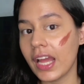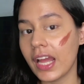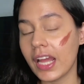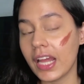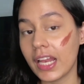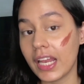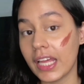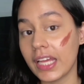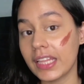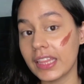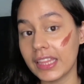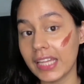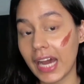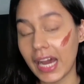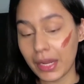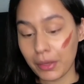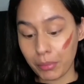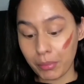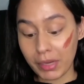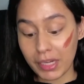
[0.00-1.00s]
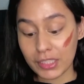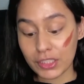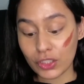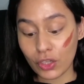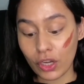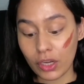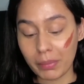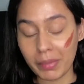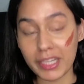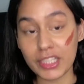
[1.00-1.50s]
like that much on
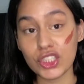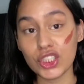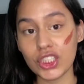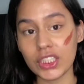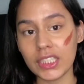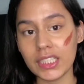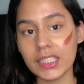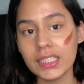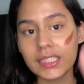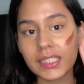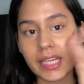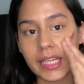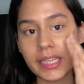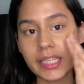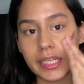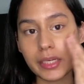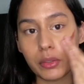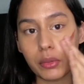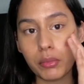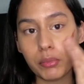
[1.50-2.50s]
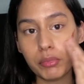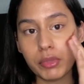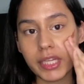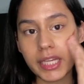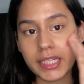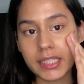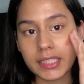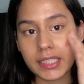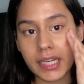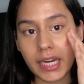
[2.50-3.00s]
my cheeks, and then
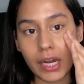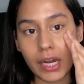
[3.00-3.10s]
blend it out